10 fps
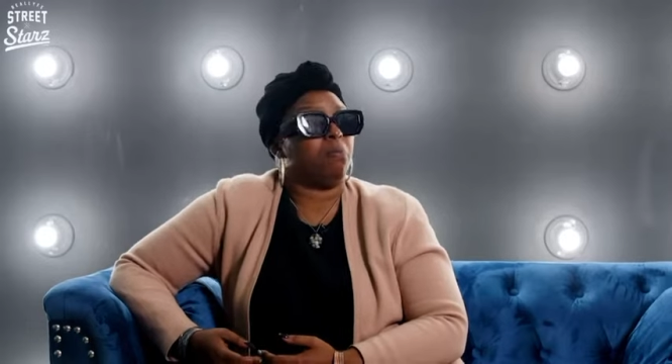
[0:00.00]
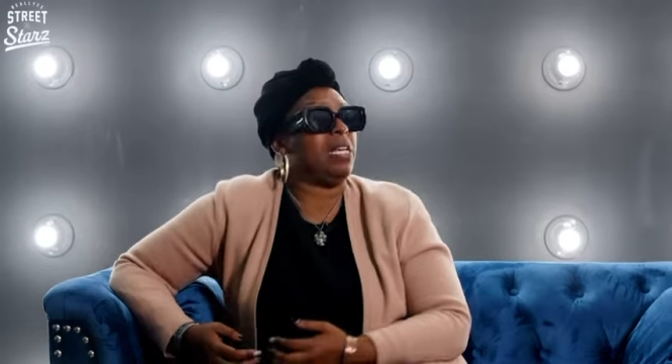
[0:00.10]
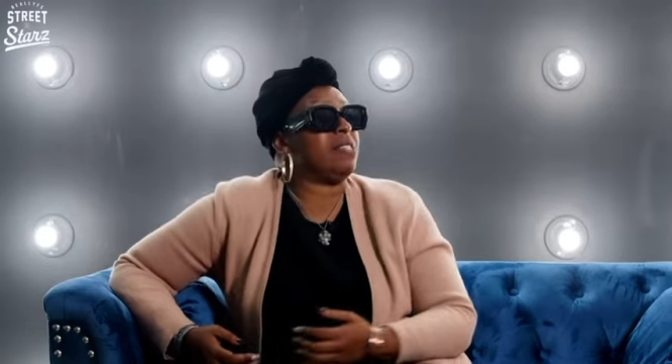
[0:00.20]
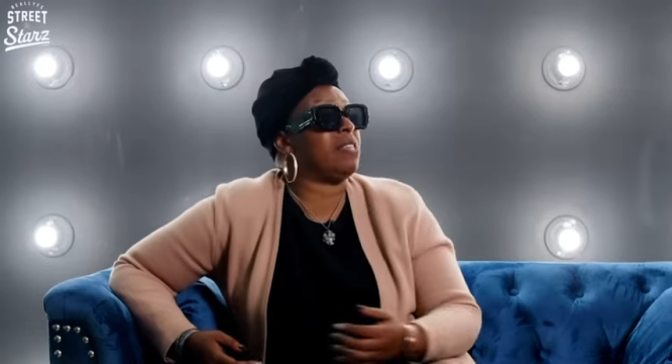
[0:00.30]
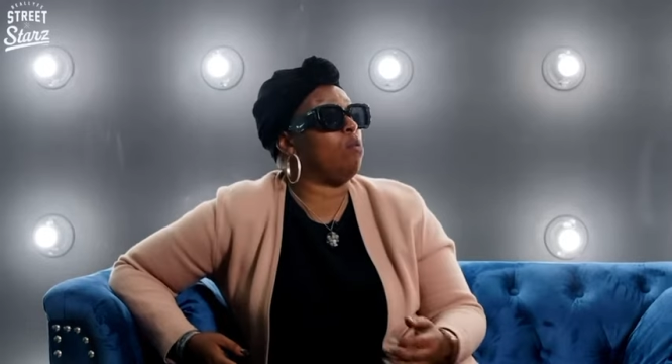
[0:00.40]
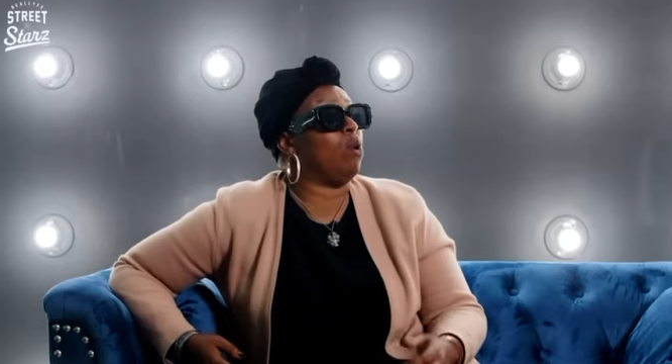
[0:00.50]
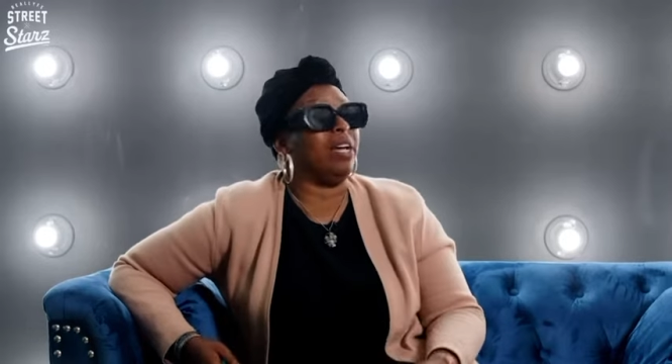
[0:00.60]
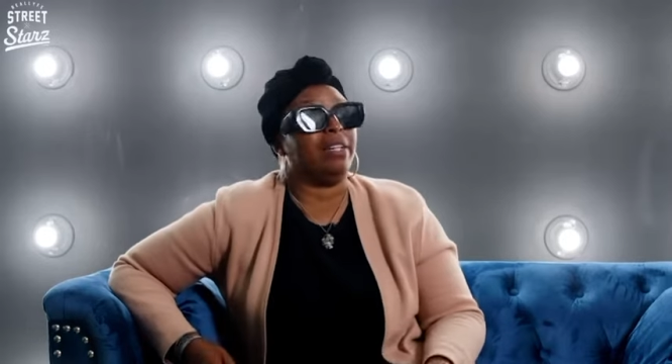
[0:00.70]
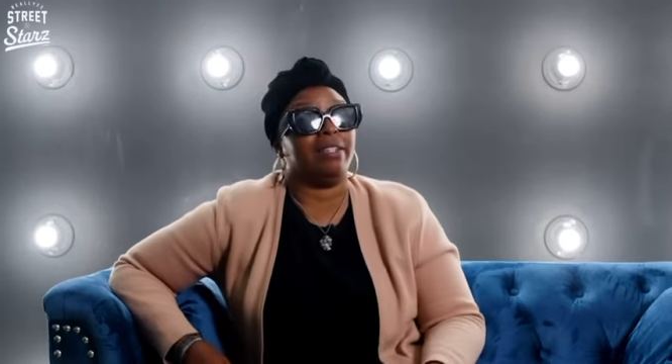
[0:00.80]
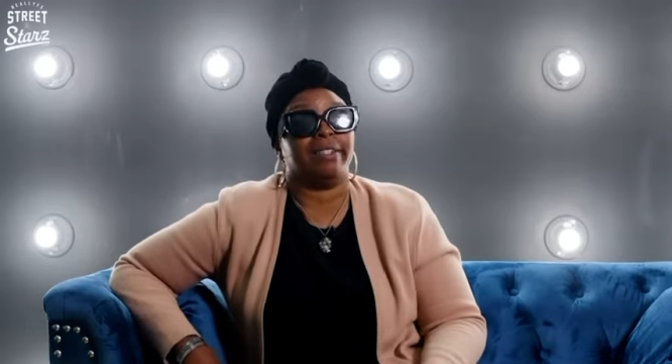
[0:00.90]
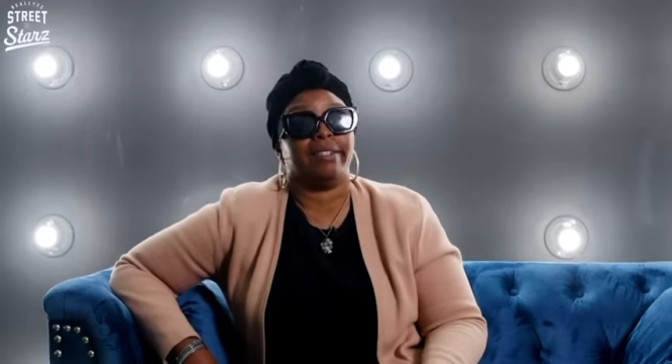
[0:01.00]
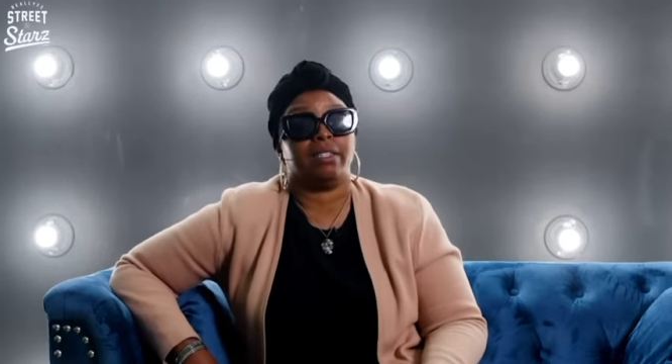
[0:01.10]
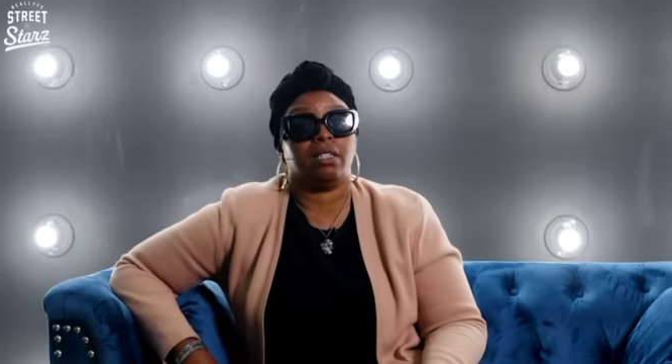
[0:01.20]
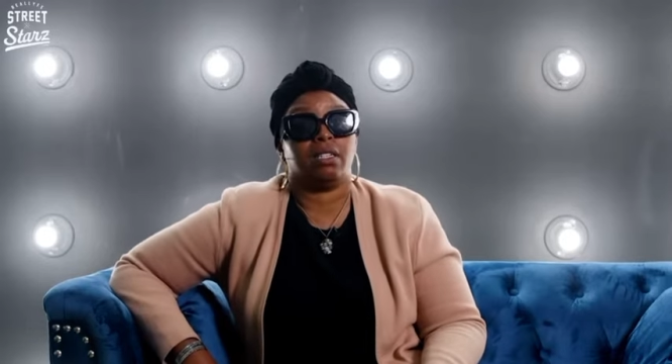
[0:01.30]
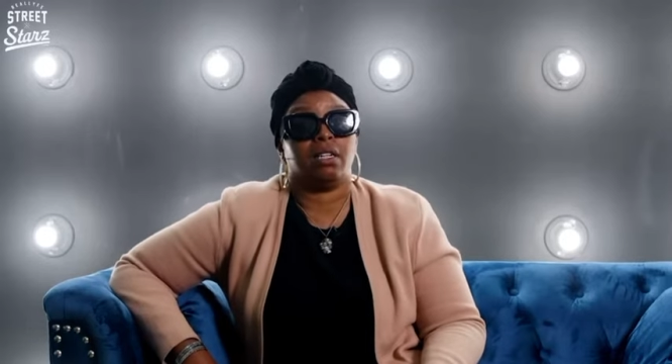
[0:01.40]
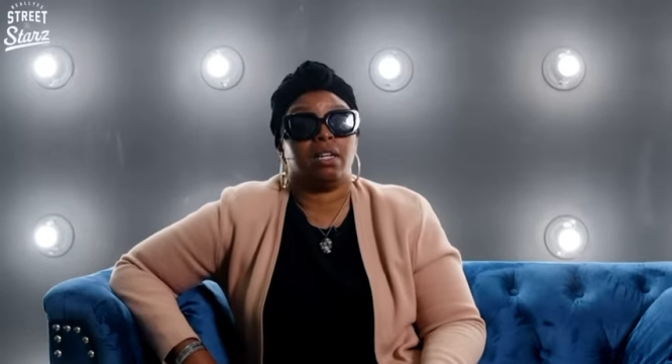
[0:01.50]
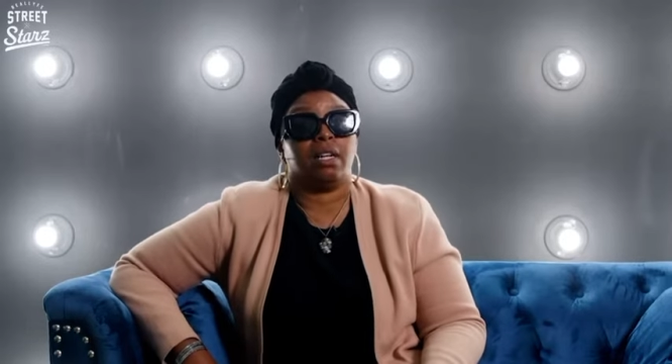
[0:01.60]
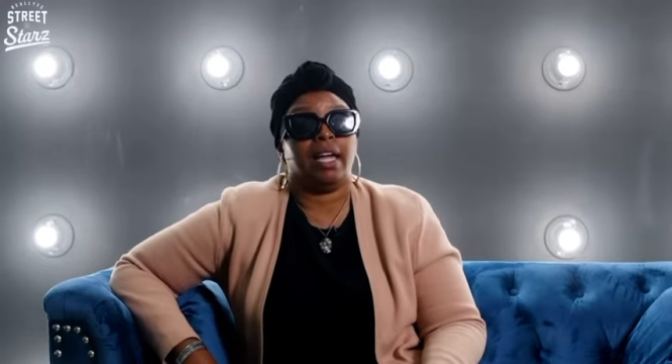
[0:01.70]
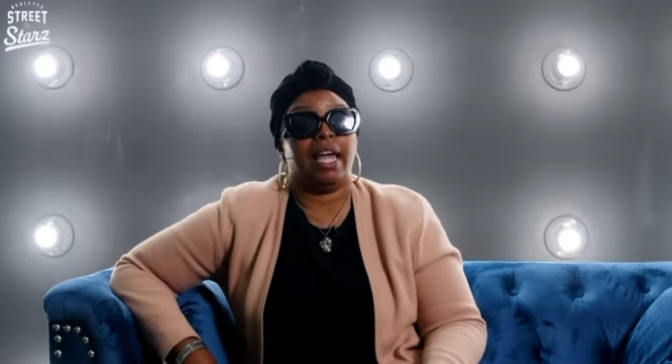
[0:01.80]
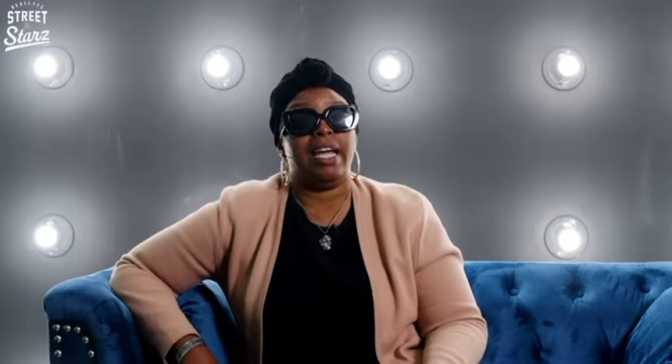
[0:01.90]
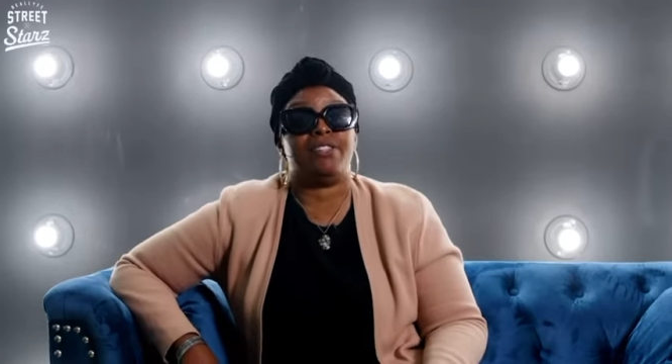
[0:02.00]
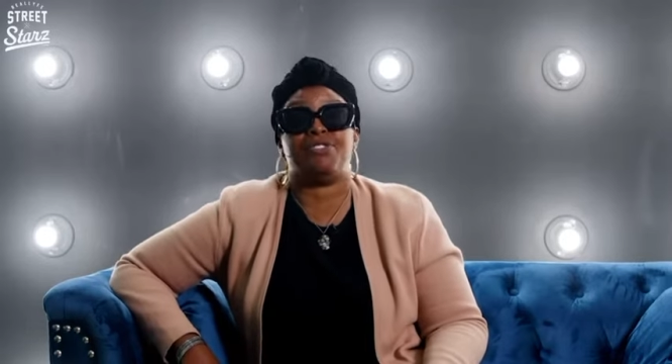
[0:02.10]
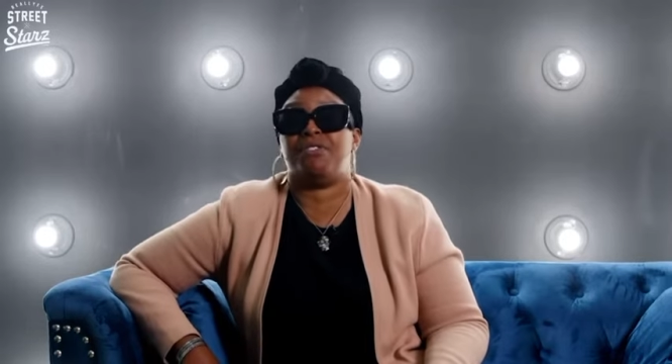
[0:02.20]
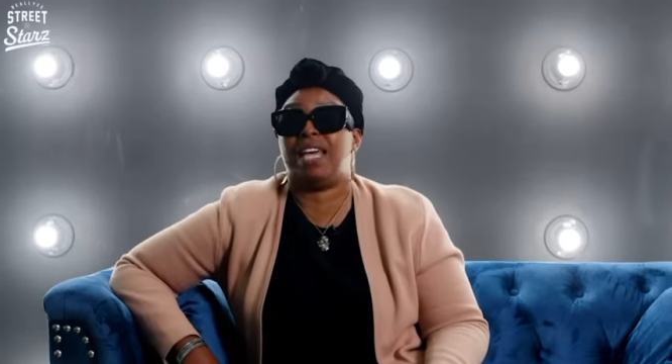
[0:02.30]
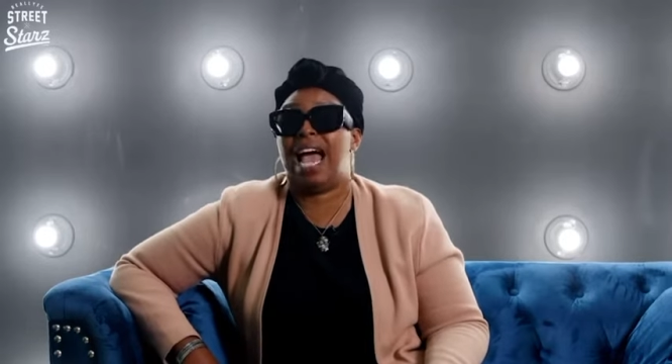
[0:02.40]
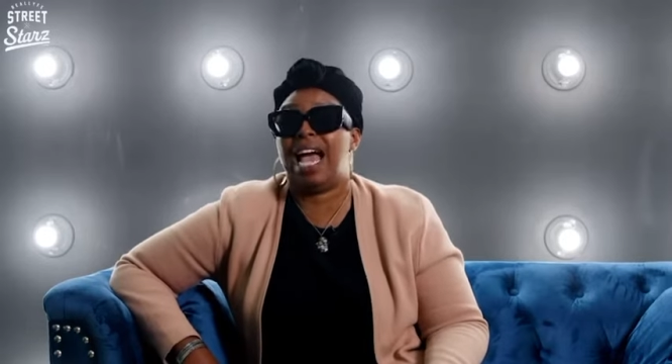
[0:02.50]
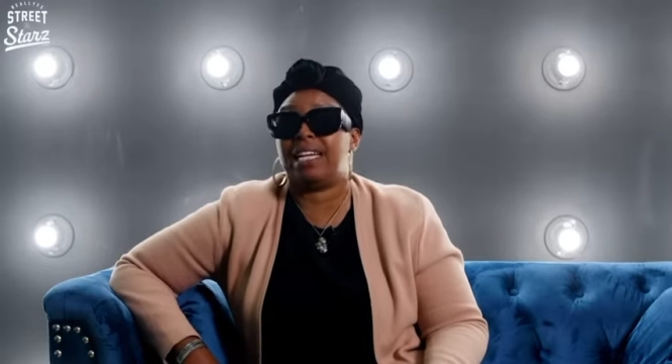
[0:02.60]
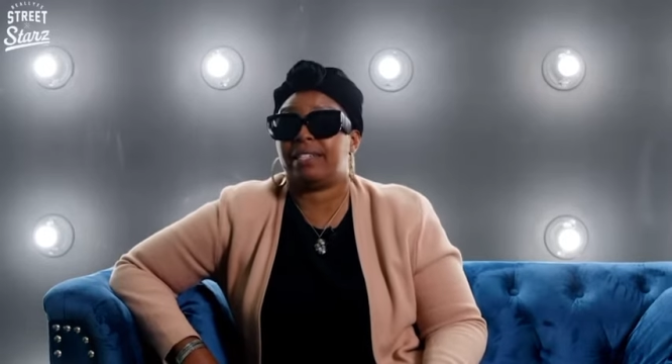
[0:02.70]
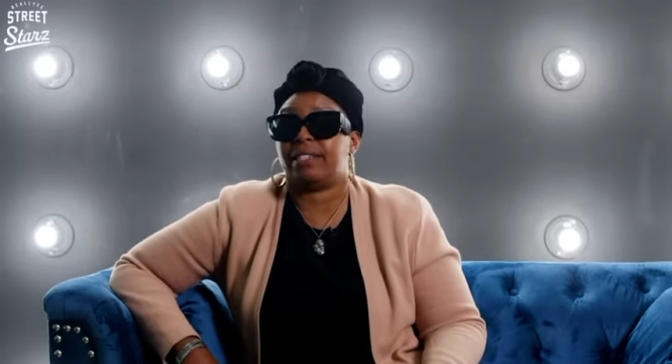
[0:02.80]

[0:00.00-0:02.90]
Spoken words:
Please, someone, answer that.